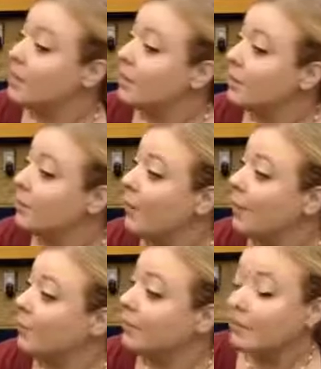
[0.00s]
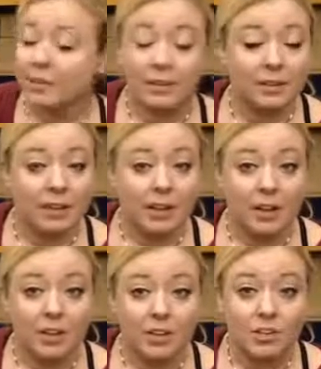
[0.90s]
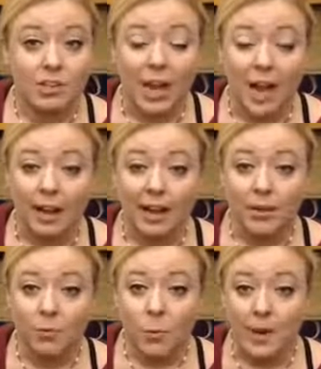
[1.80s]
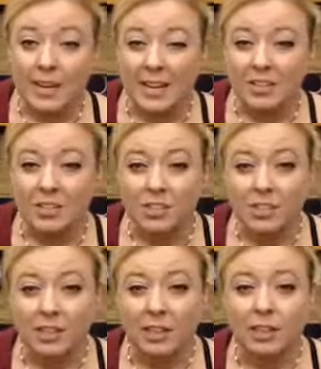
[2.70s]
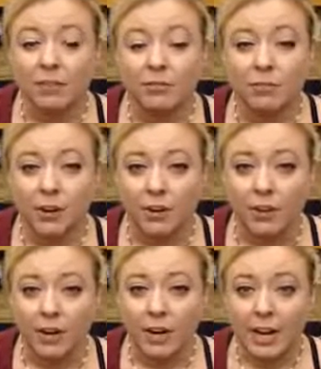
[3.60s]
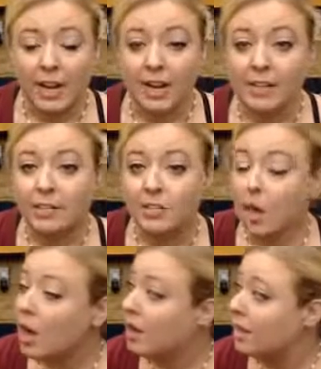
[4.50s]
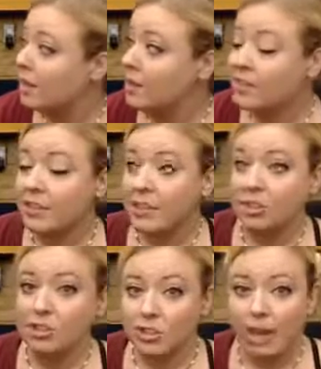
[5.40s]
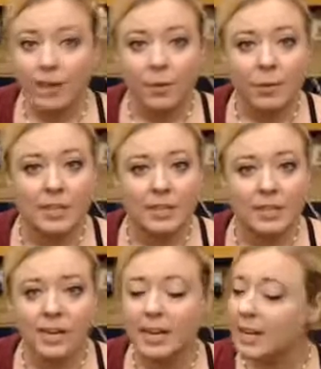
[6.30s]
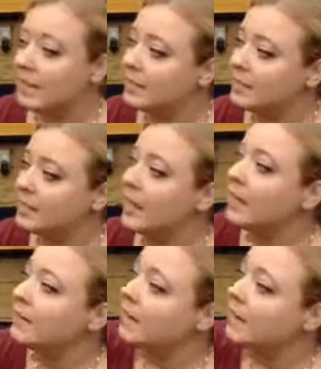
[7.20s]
Well, Jack went in just a little further and saw that the giant was sitting in his dining